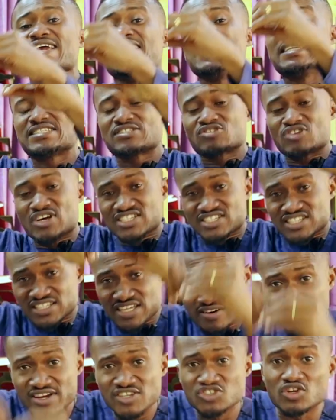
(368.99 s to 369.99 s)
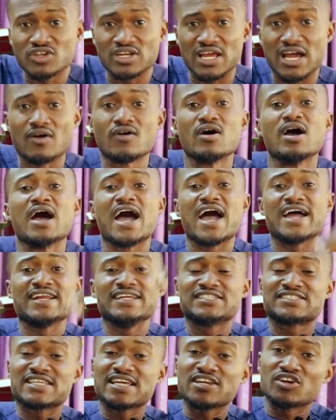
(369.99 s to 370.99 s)
is transgenerational, and
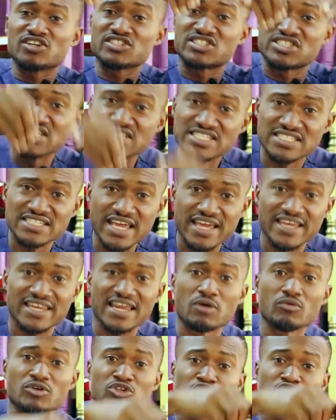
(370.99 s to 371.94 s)
he's telling us this day that